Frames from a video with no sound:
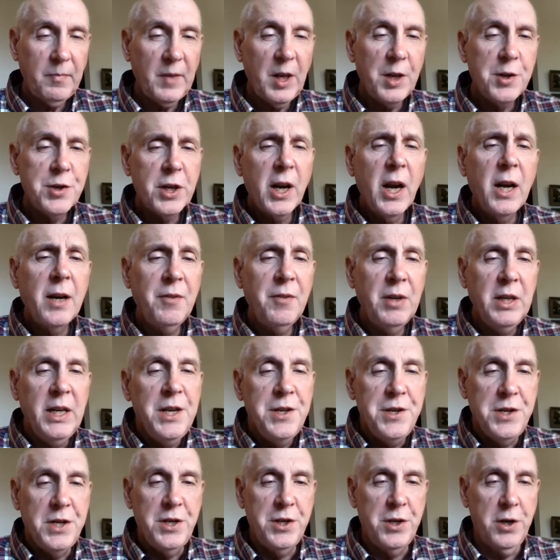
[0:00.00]
It's kind of an
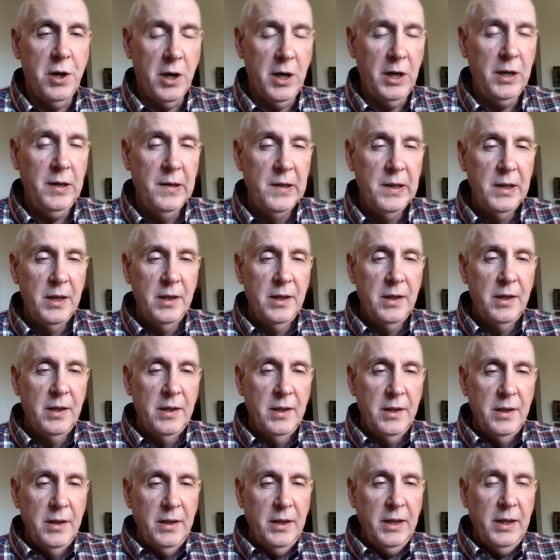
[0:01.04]
easy start.
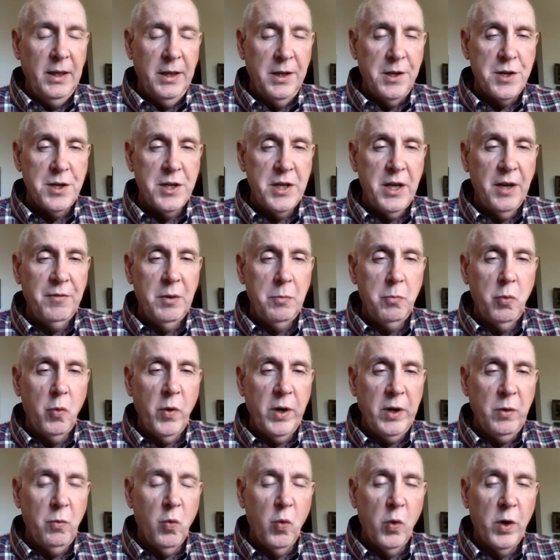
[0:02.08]
In
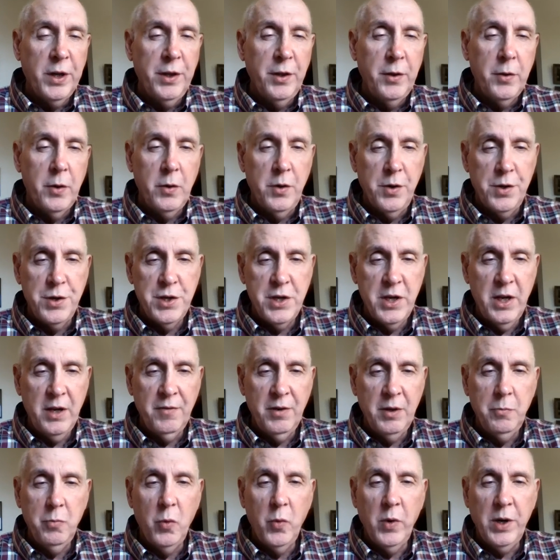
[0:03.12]
7.1 through
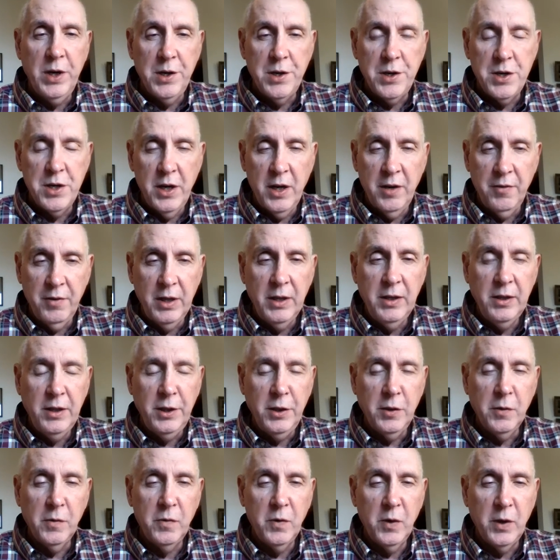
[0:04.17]
7.7,
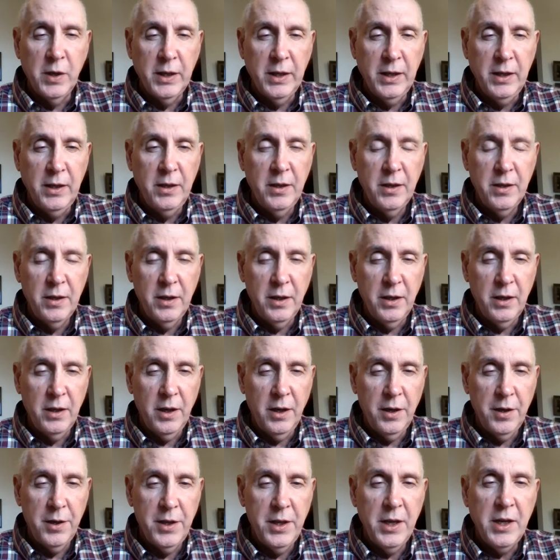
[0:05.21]
you'll find
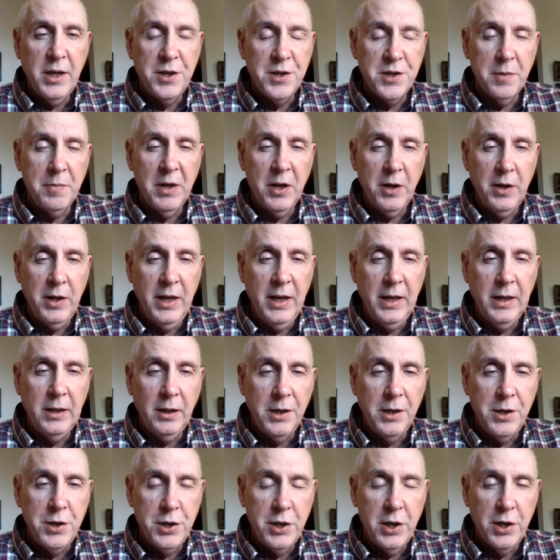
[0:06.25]
things about
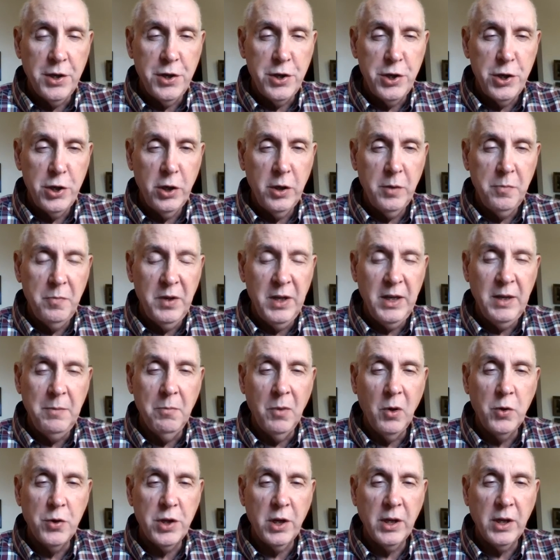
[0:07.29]
English that should be
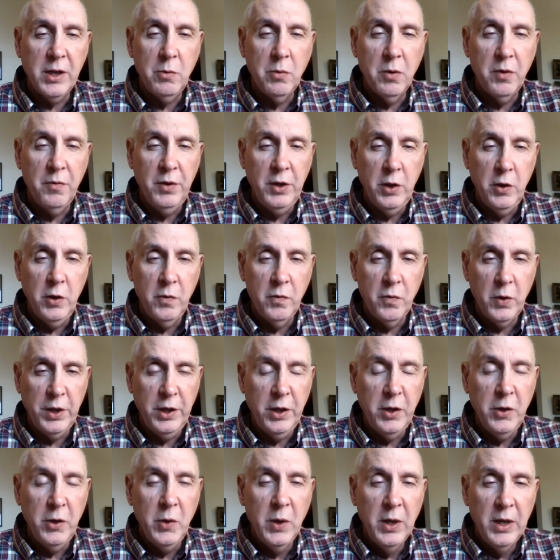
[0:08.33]
mostly review for
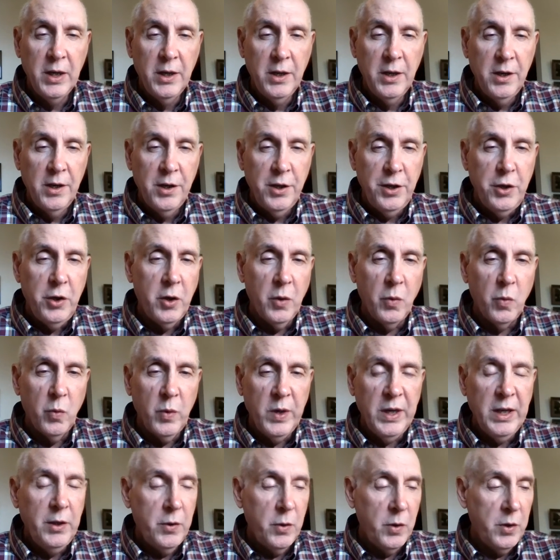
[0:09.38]
you. You can
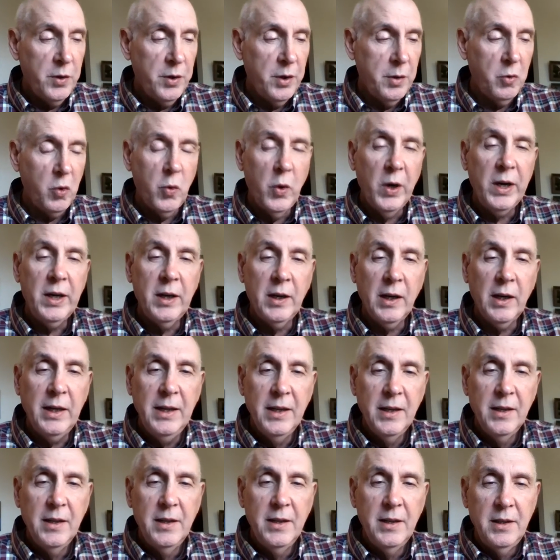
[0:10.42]
read through them quickly
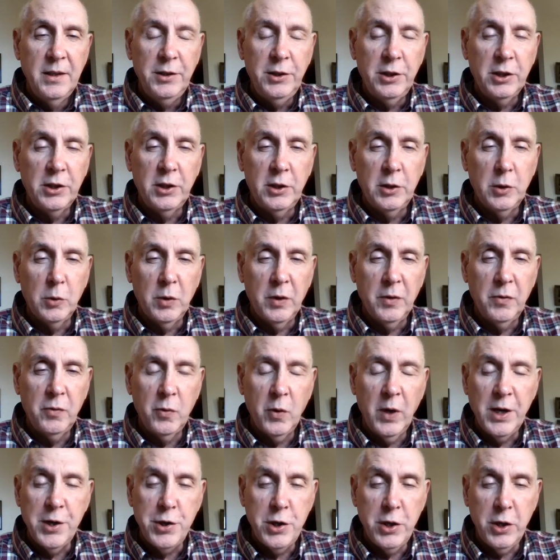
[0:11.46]
just to
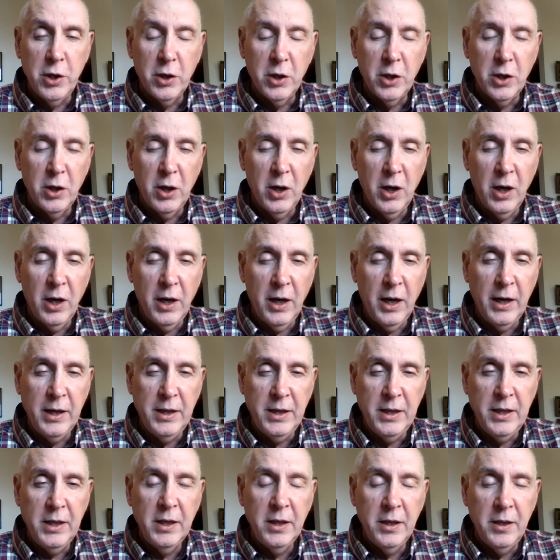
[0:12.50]
refresh your
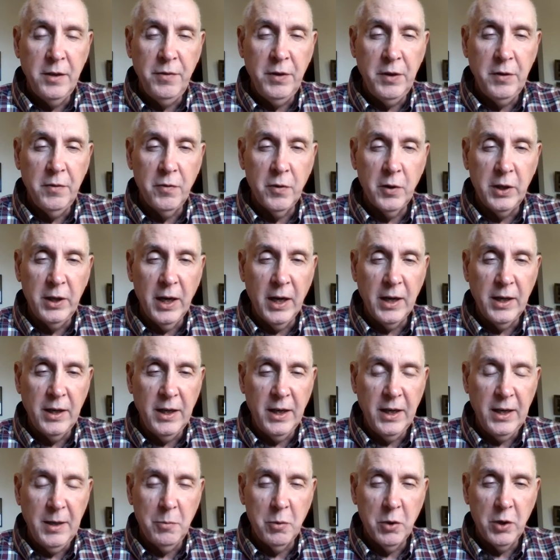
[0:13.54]
idea if you've forgotten
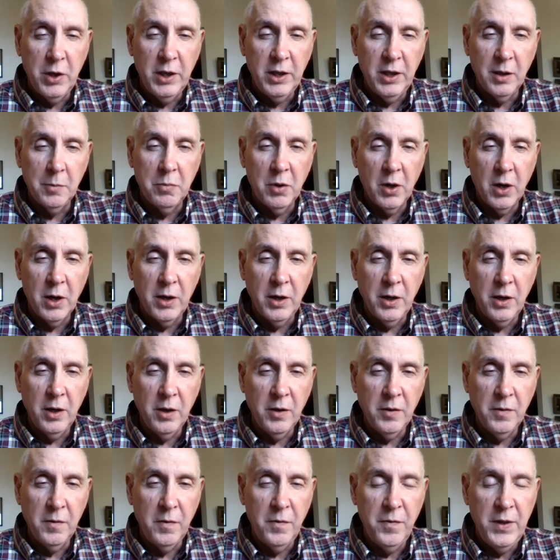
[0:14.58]
any particular part
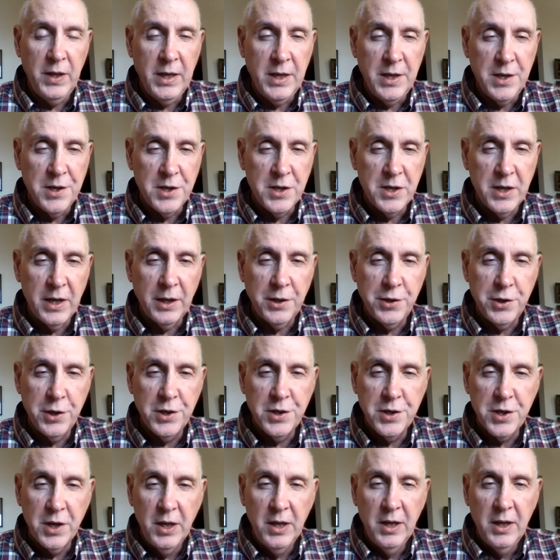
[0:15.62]
of these
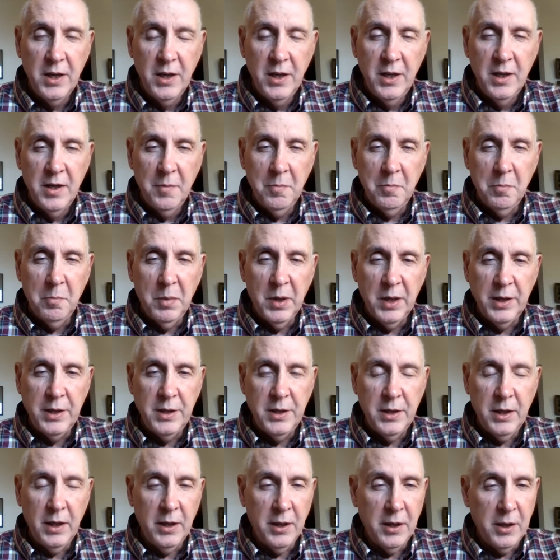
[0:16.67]
sections, but
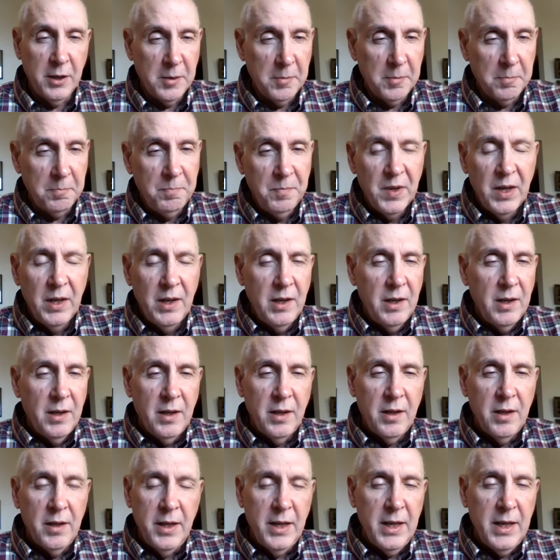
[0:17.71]

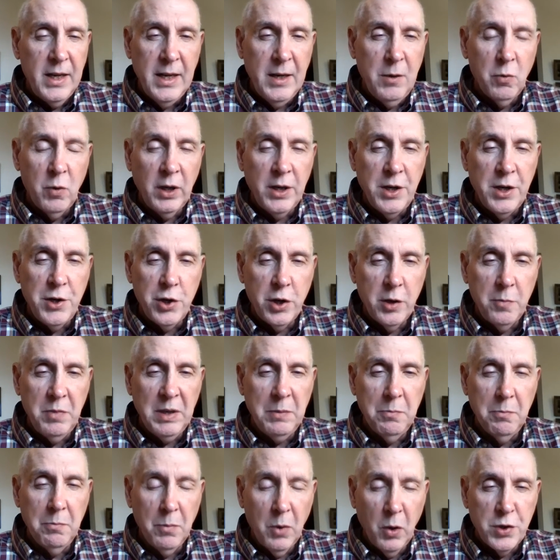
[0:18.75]
they really should
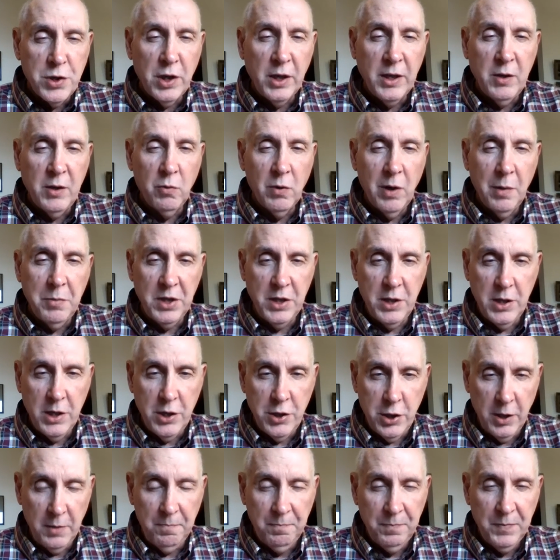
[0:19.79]
be mostly
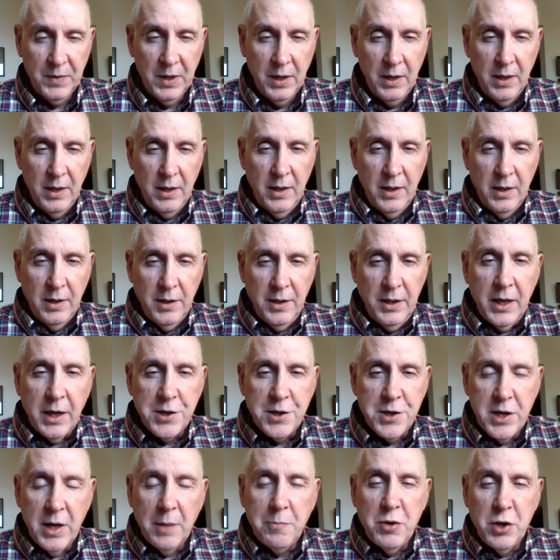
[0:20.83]
repetition. The
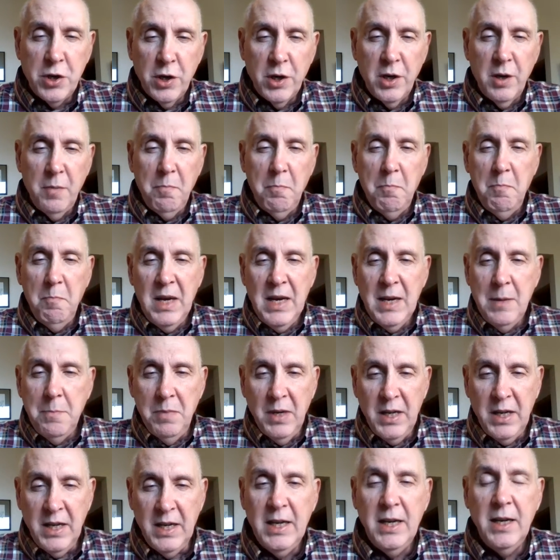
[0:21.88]
exception may
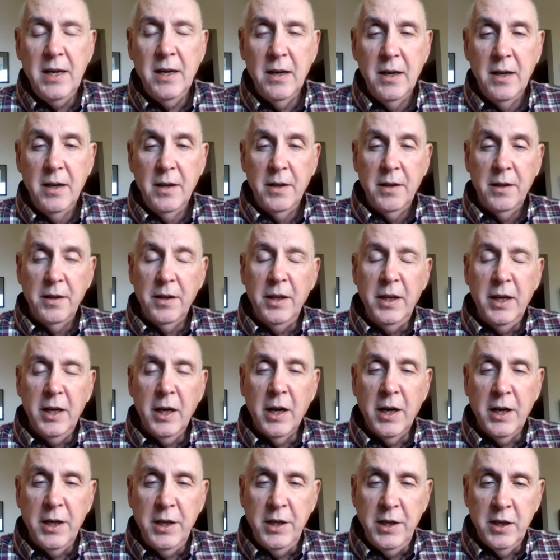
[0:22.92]
be the
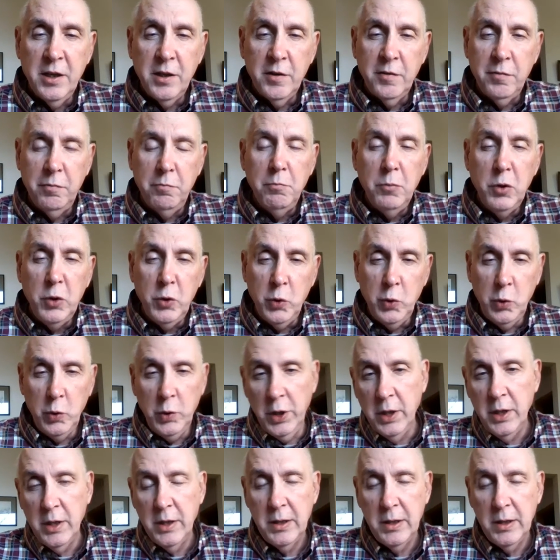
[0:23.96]
idea of mood.